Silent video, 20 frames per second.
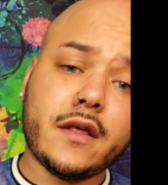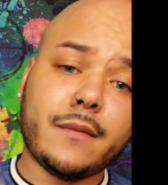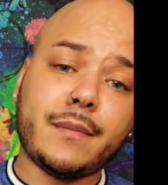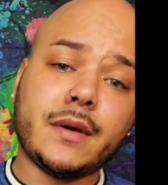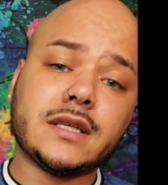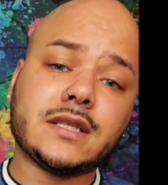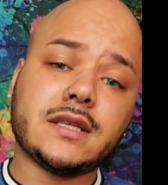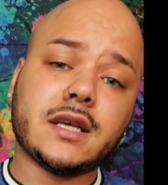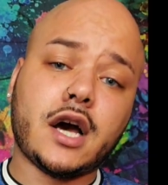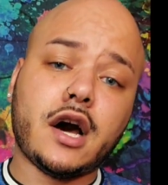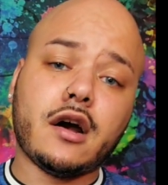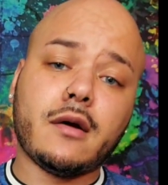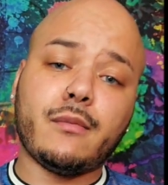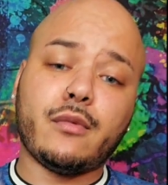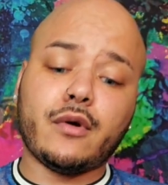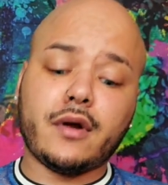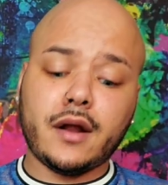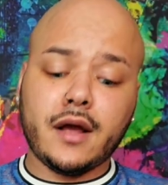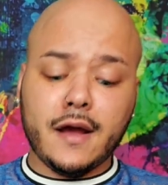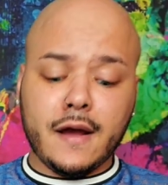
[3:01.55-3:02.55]
piece of
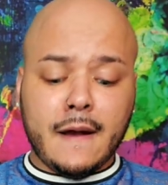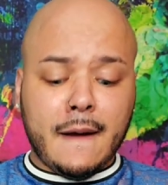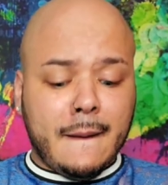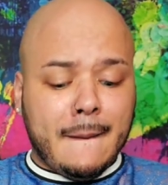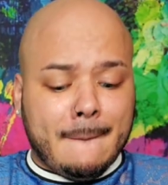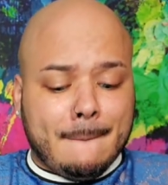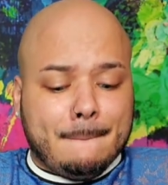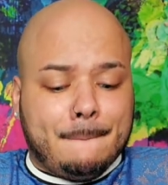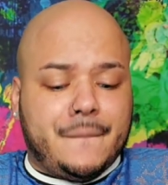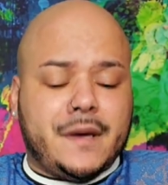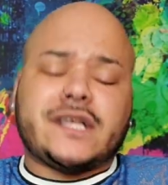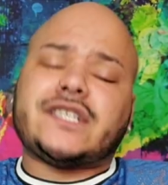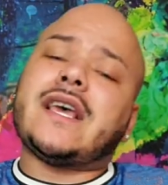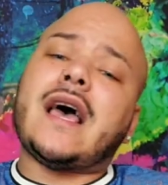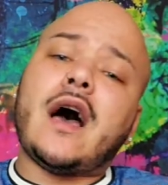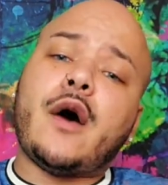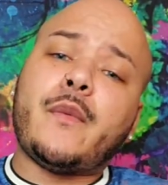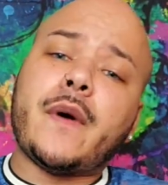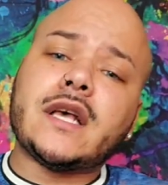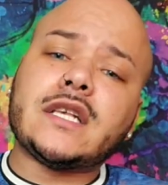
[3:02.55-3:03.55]
cardboard. Bitch,
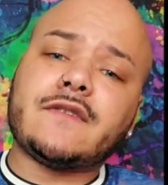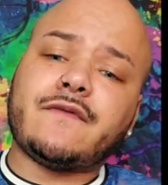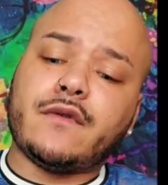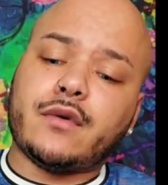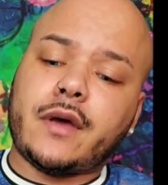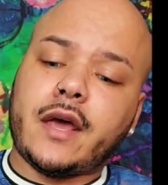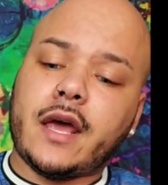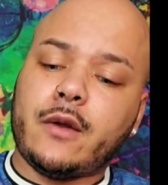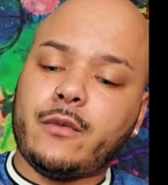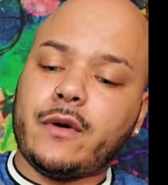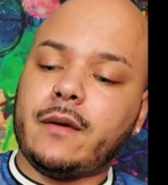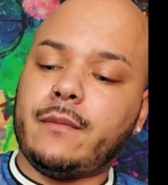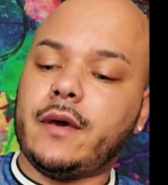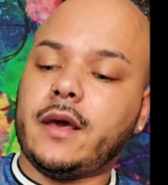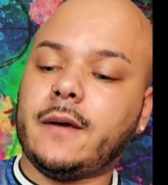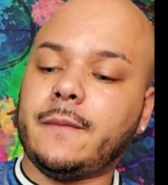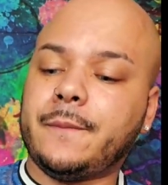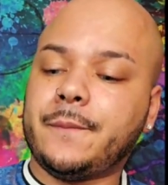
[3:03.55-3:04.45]
how wasteful can we be?